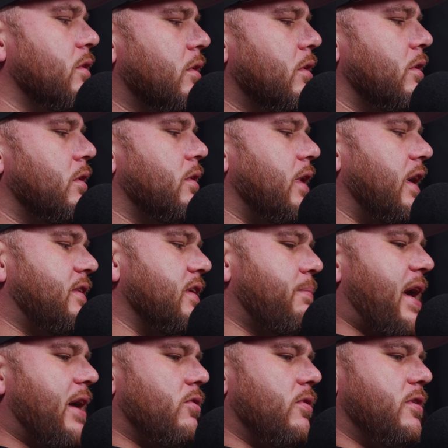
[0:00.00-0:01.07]
I think back
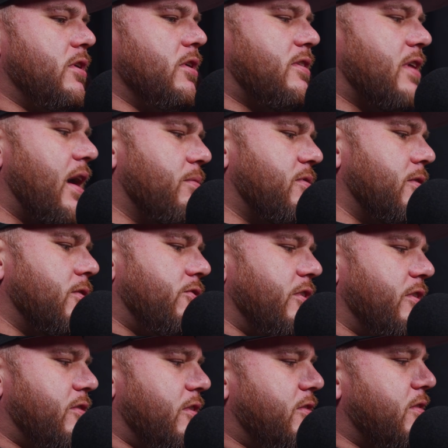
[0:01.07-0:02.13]
on the good times and the
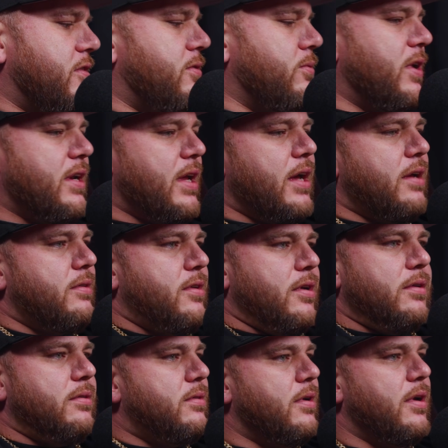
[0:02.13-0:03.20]
transitions and whatnot,
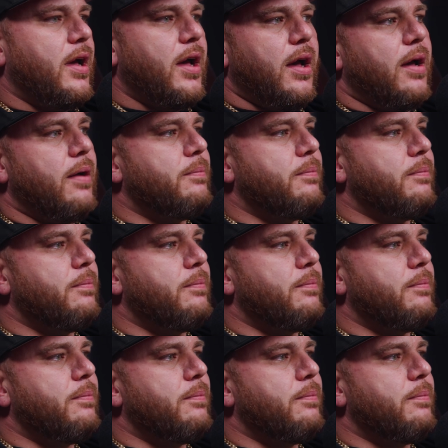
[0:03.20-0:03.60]
but